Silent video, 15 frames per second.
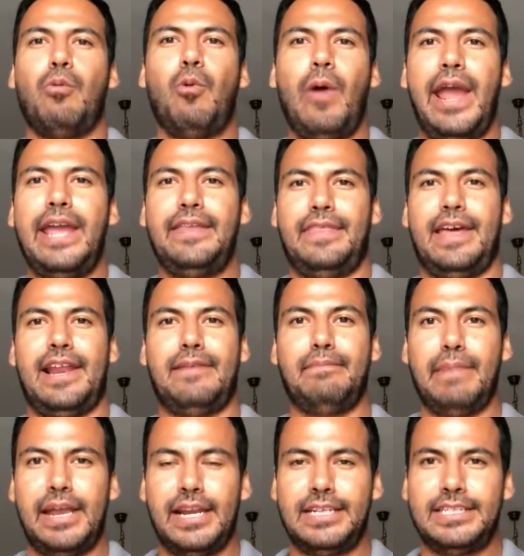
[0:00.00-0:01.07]
way that I
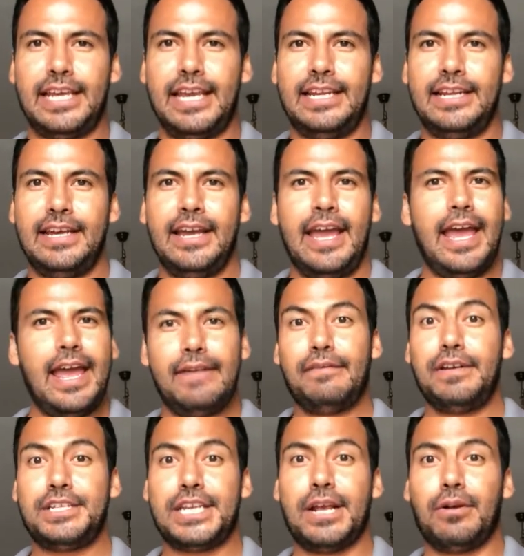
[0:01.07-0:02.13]
meditate
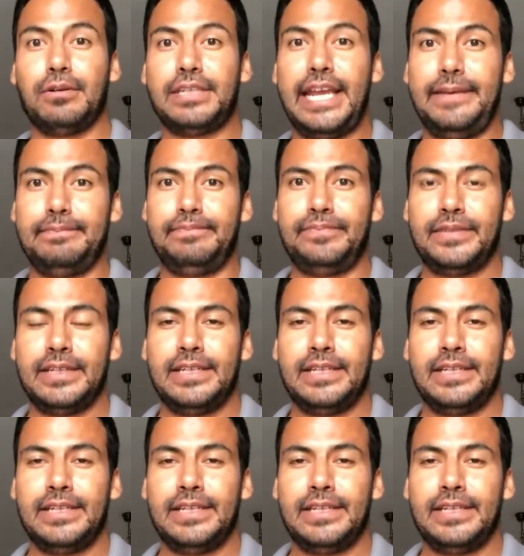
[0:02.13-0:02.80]
every single day.